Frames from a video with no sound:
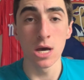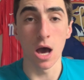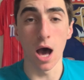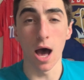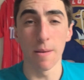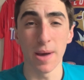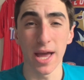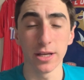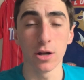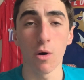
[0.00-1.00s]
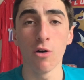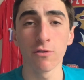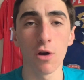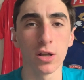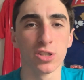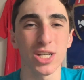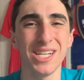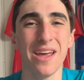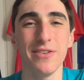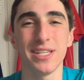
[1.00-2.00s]
Um, and, you know, overall, Jesse
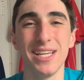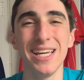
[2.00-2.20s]
Davis, he,